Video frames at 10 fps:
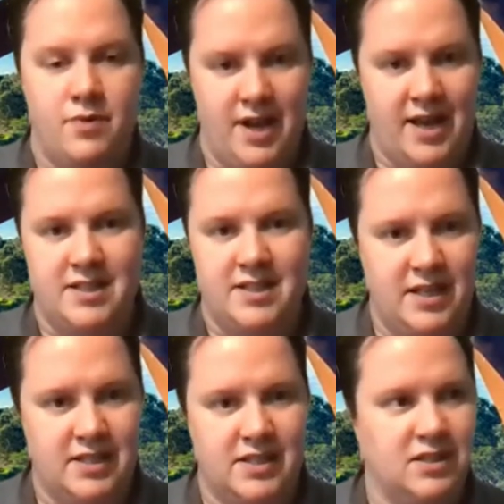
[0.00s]
reality
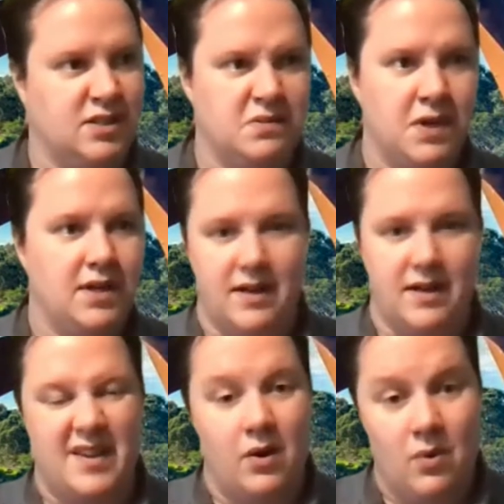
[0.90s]
is I
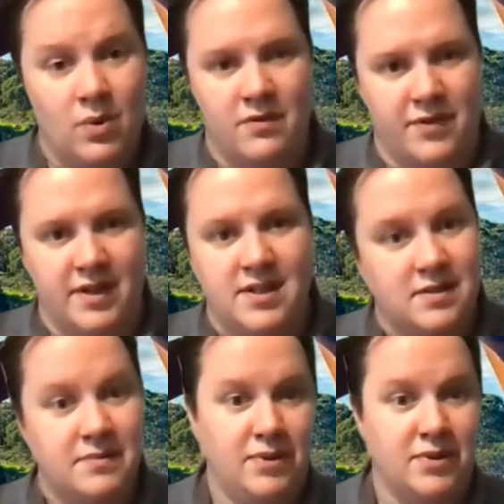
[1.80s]
think all of us,
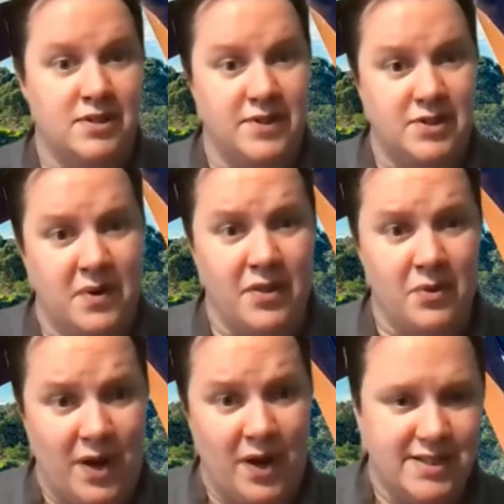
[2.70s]
positivist or
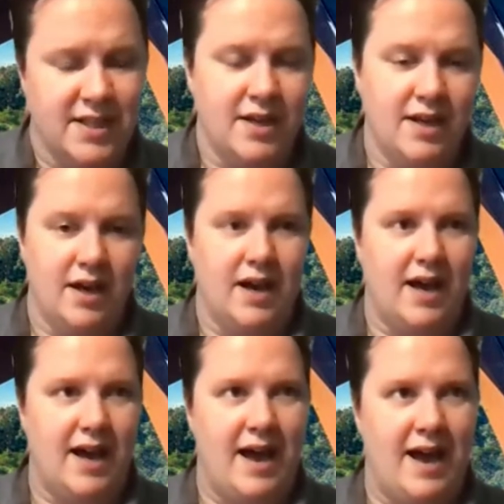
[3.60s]
otherwise,
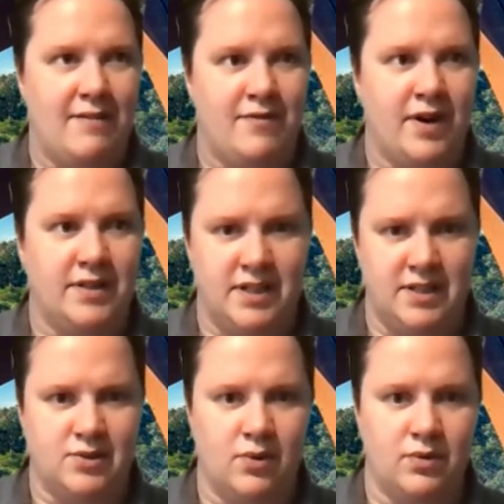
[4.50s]
have
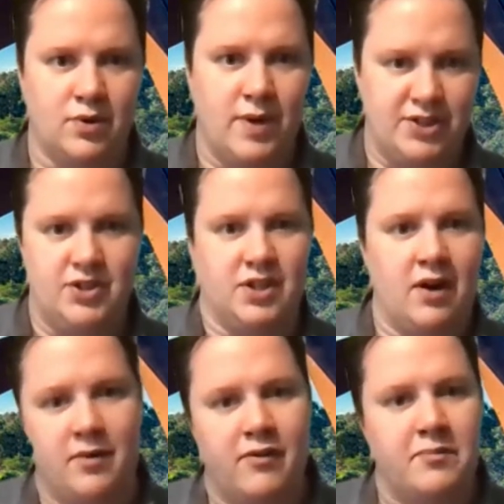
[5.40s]
ideas or questions that
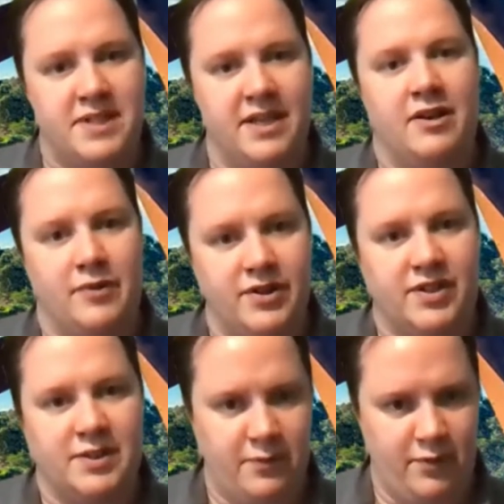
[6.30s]
are of particular
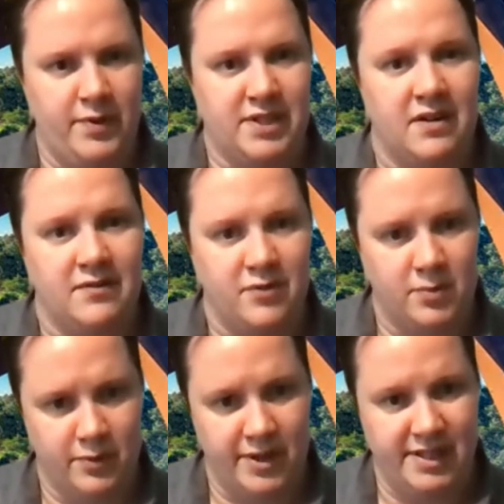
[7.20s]
interest before we start
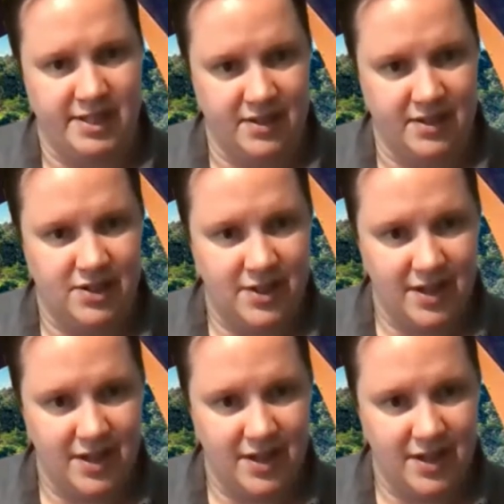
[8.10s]
formal research.